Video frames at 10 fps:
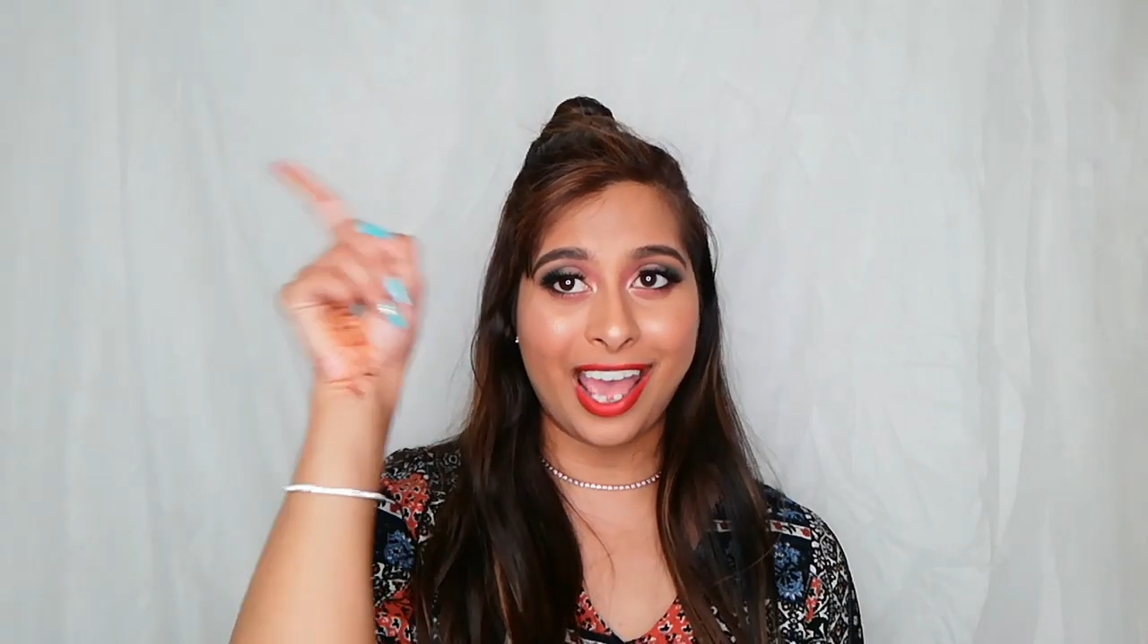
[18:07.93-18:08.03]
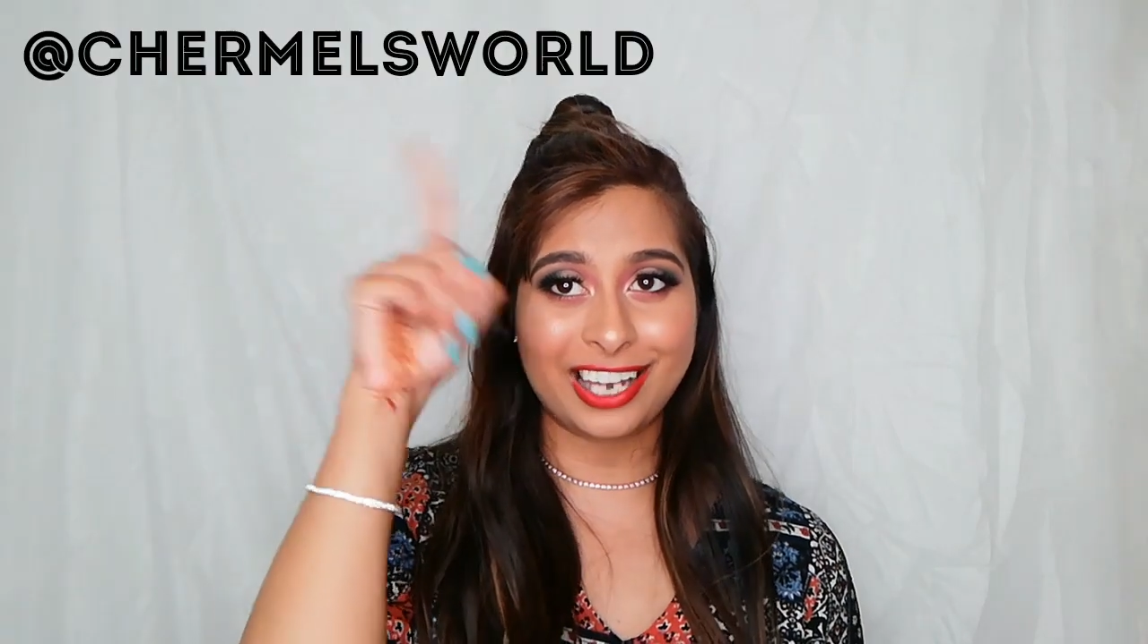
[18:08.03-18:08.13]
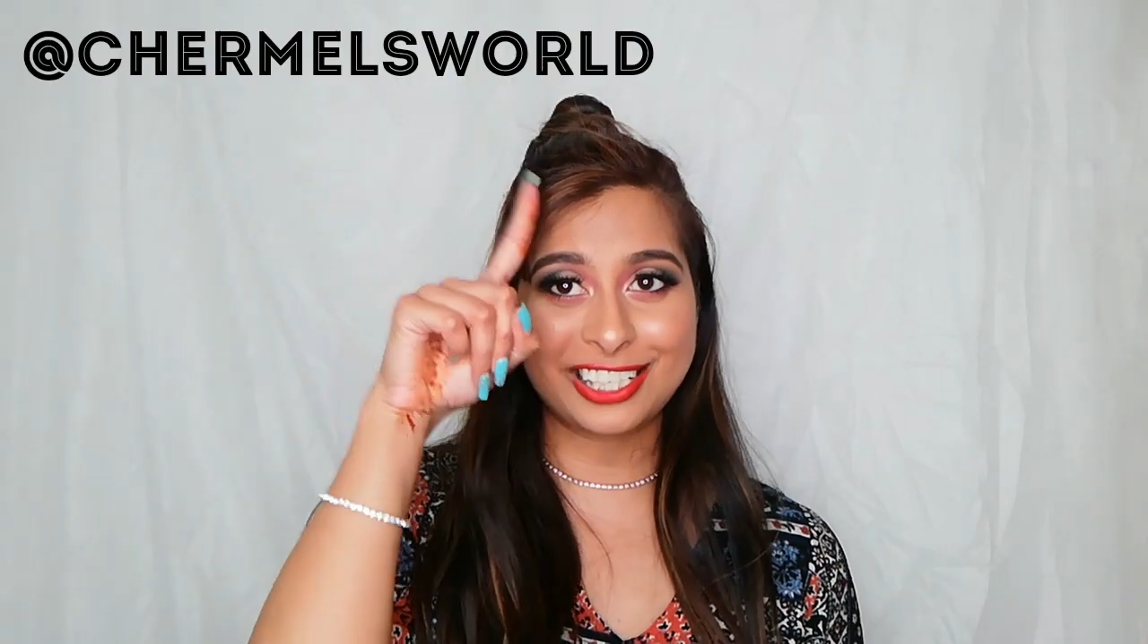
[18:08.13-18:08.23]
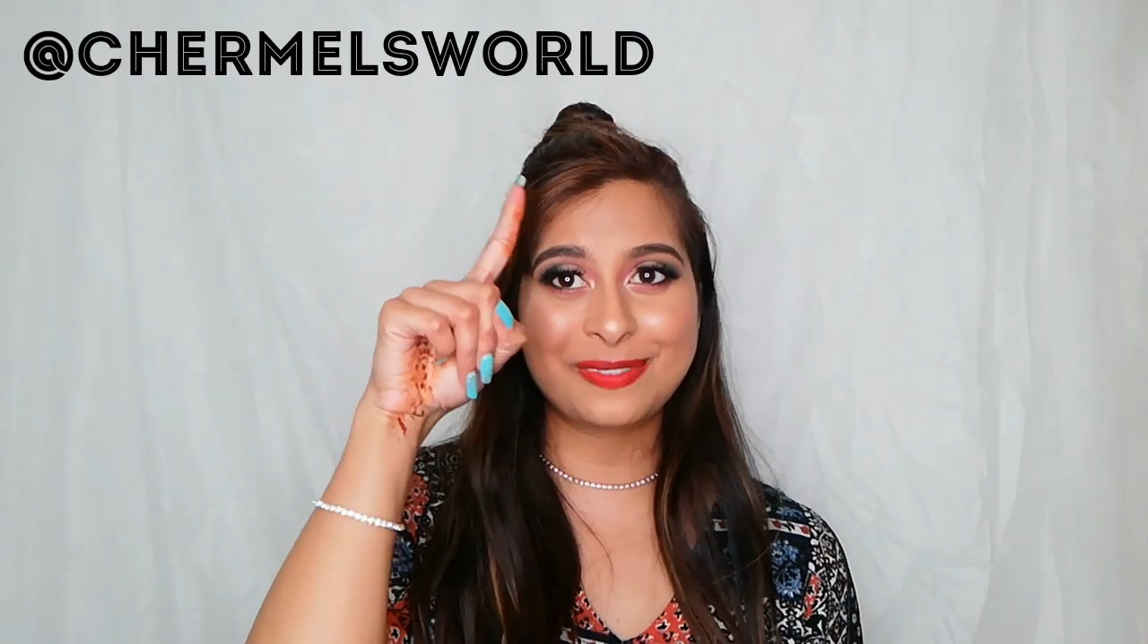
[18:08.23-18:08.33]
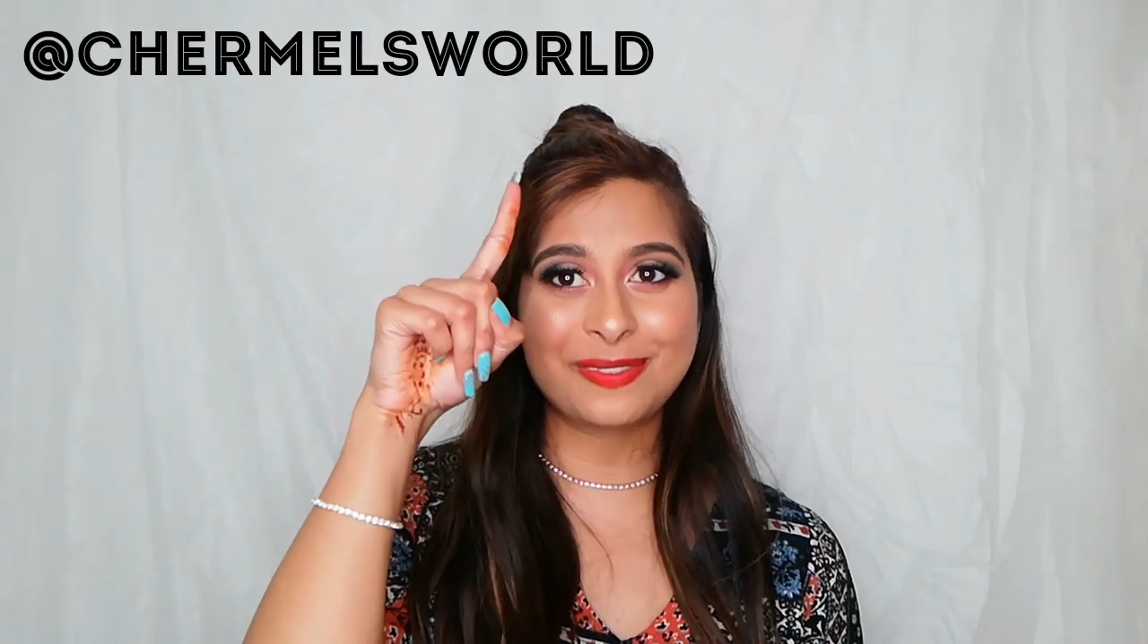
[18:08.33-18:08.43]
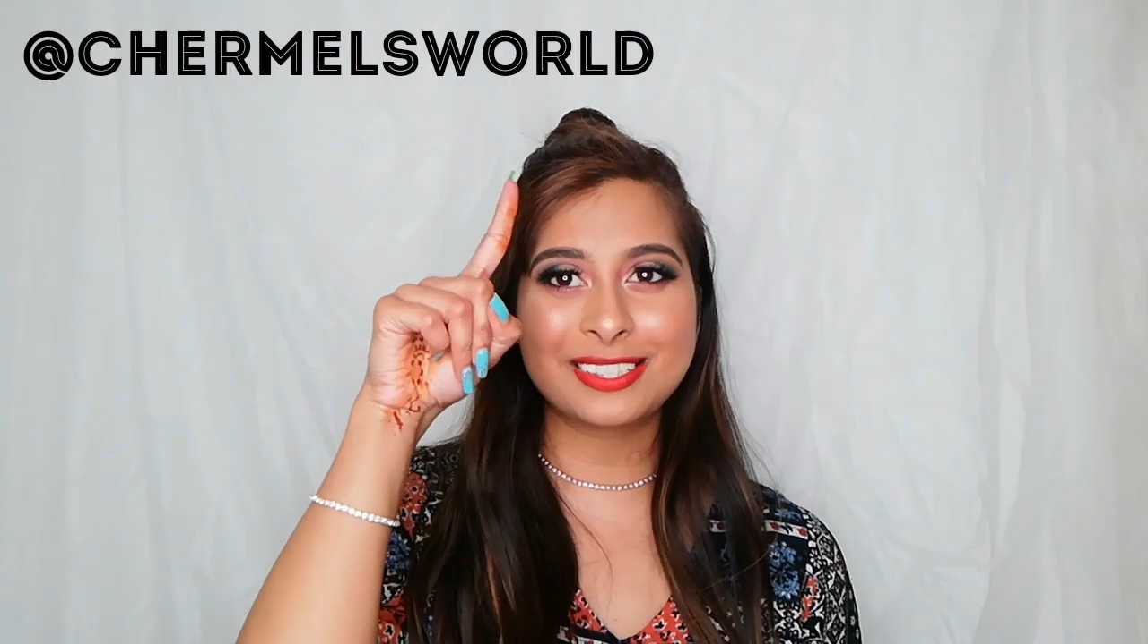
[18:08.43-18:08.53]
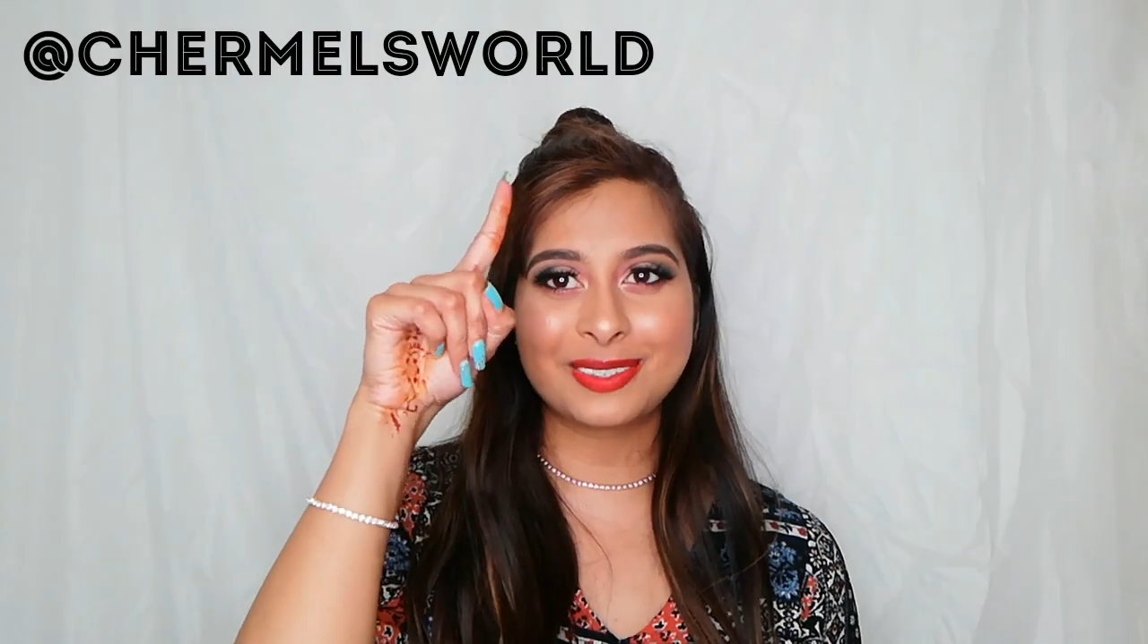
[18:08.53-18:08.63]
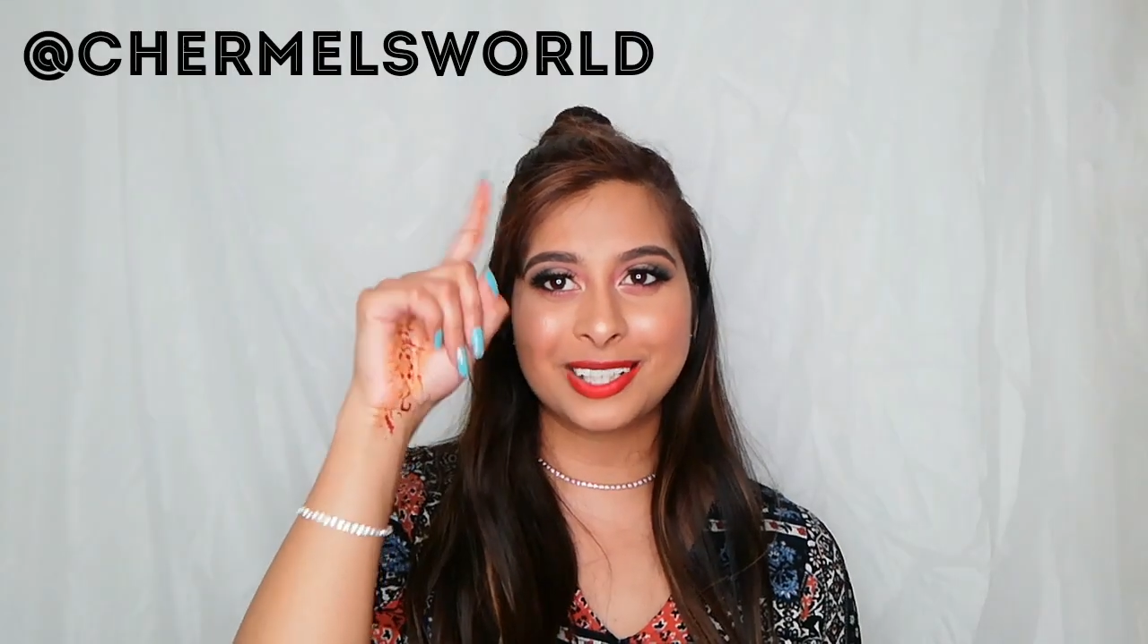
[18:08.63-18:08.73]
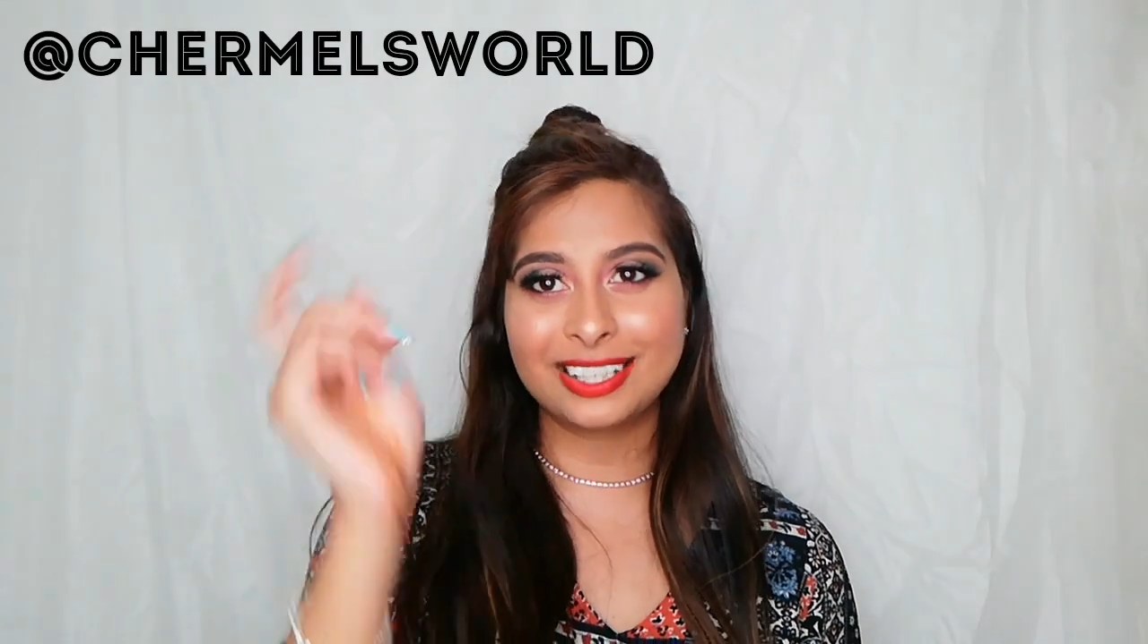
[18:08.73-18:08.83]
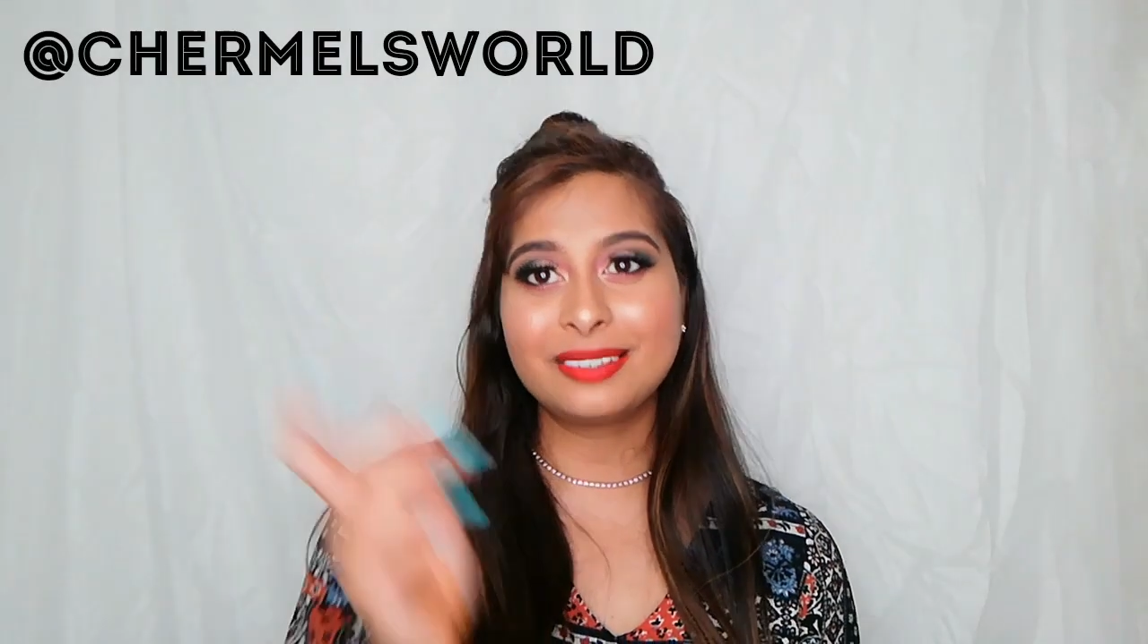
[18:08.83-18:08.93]
at
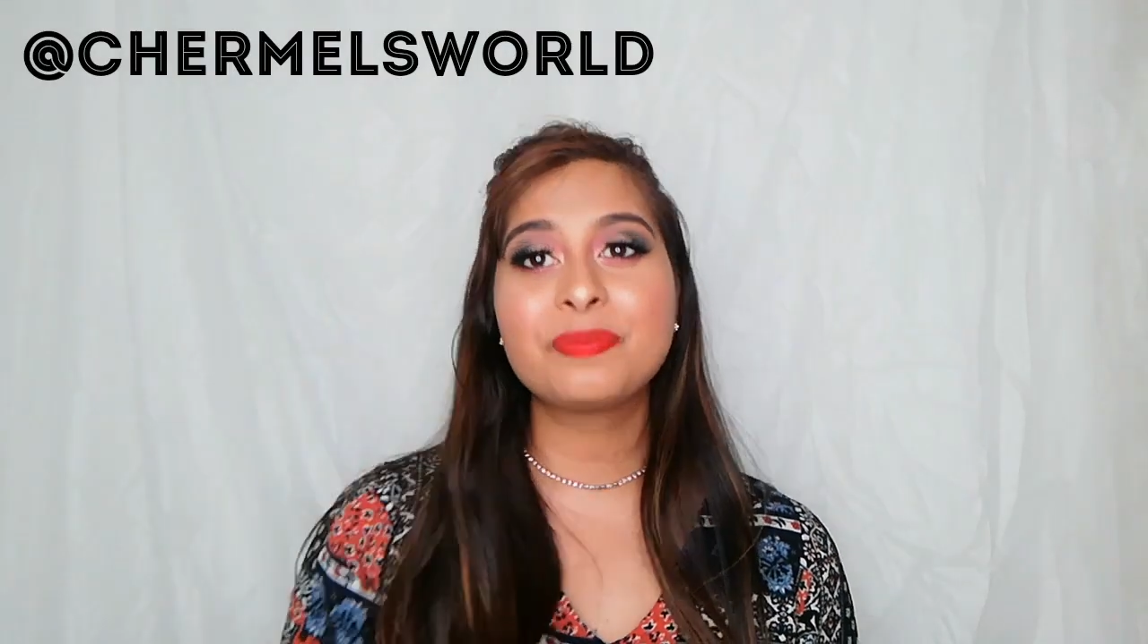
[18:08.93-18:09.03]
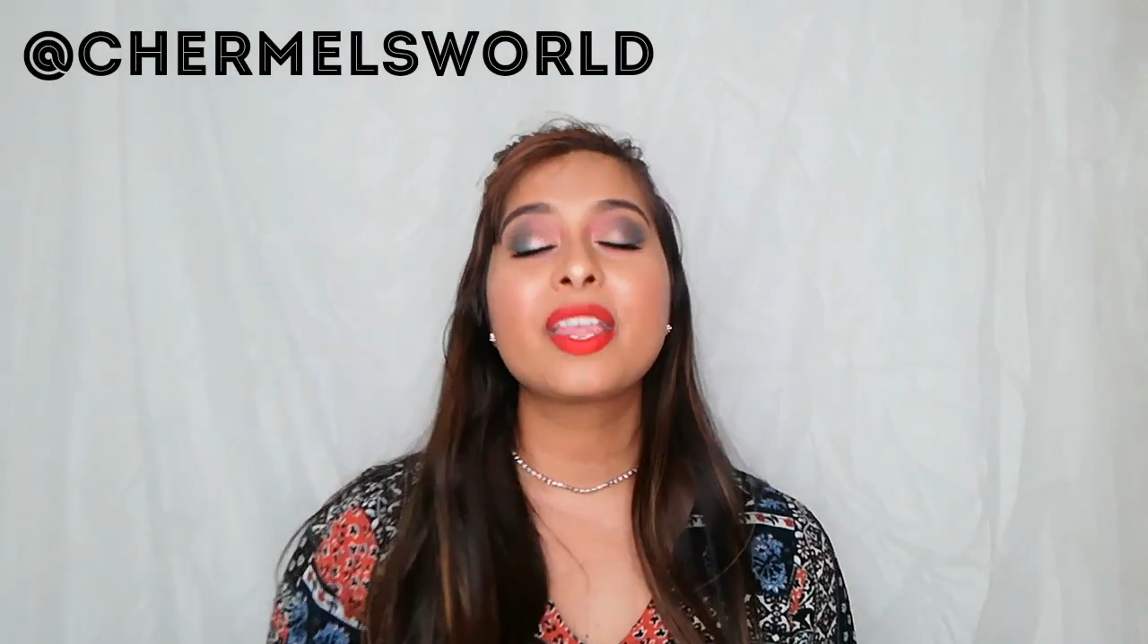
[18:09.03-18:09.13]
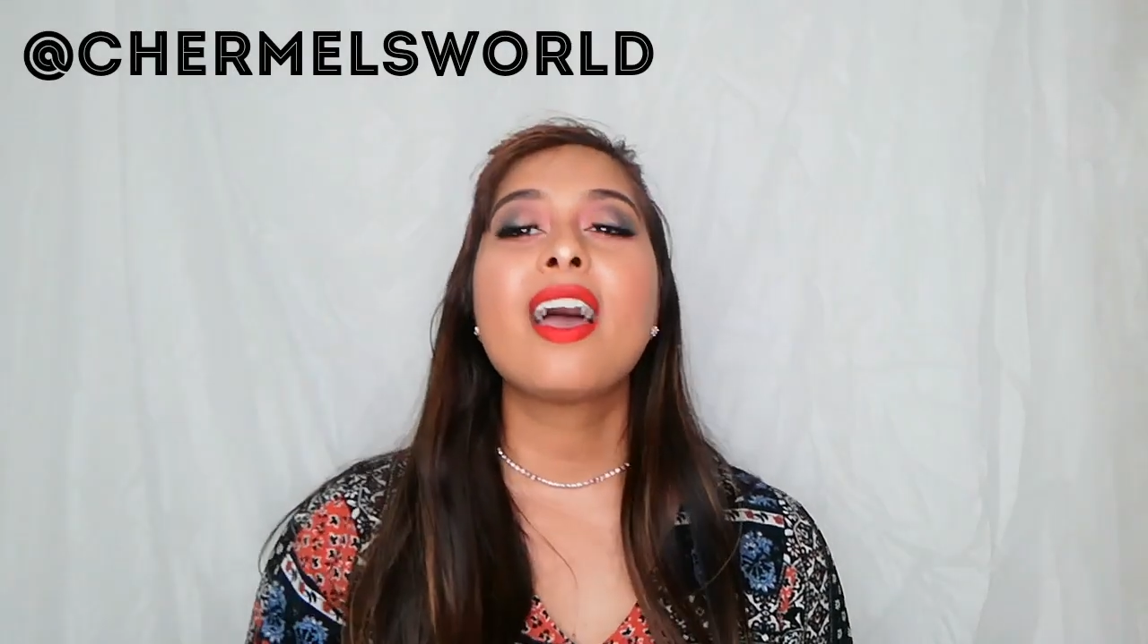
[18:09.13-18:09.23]
Chermel's World,